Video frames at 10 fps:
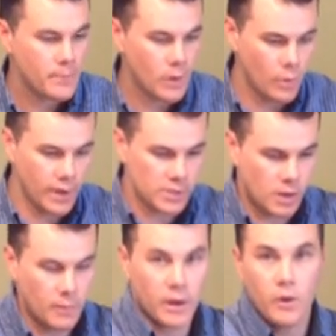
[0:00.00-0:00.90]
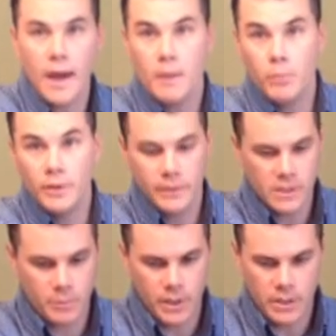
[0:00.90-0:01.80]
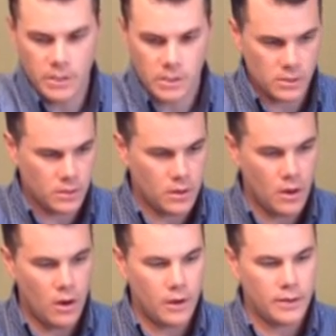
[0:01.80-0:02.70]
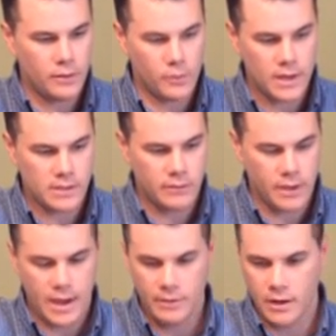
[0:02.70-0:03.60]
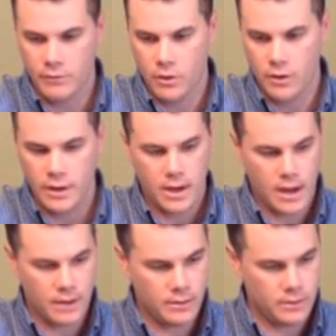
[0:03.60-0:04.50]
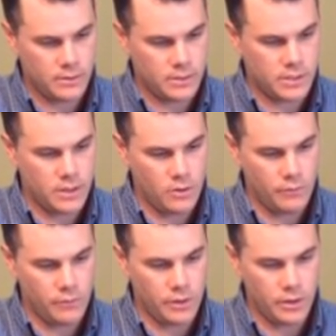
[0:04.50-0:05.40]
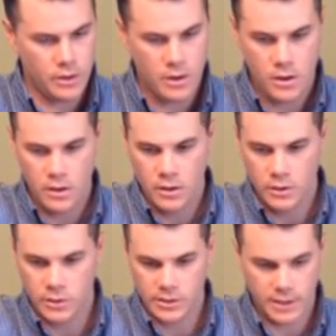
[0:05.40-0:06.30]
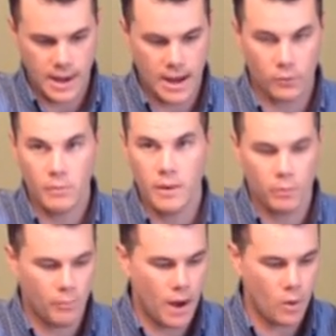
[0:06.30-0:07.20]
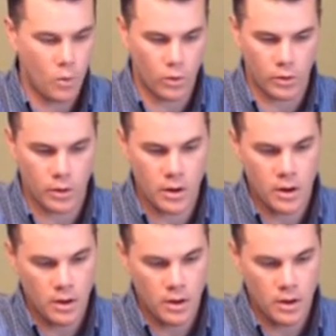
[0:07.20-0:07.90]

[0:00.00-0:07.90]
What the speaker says: Okay, so I'm going to go ahead and put this piece onto the rest of the cane that I've already got sitting over here, just to kind of remember my order.